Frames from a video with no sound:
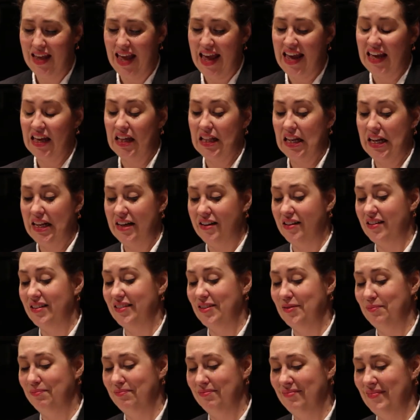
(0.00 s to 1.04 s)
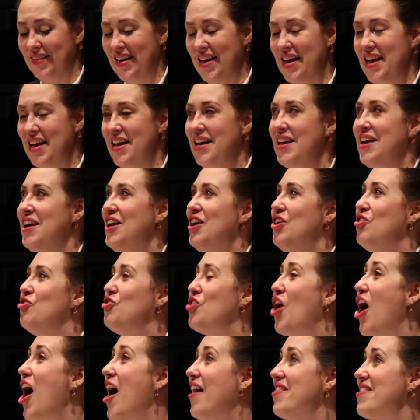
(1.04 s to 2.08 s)
England.
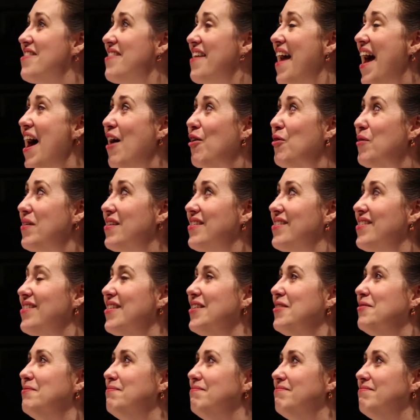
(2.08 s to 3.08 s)
John's house.